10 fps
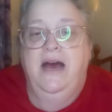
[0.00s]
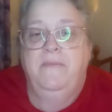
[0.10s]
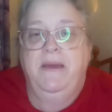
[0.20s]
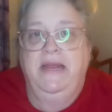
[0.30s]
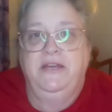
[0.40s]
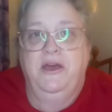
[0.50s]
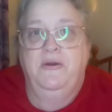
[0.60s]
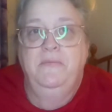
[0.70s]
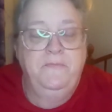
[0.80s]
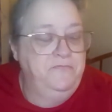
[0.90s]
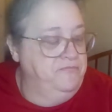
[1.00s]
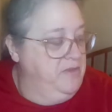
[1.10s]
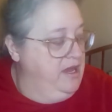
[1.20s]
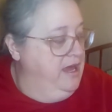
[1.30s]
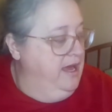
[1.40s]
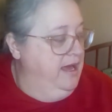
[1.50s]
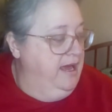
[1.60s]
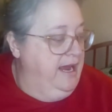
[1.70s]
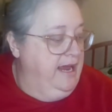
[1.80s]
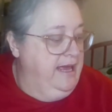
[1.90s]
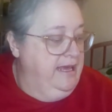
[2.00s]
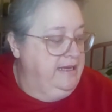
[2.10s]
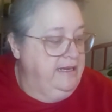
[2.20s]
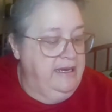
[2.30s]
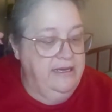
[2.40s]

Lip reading: make note and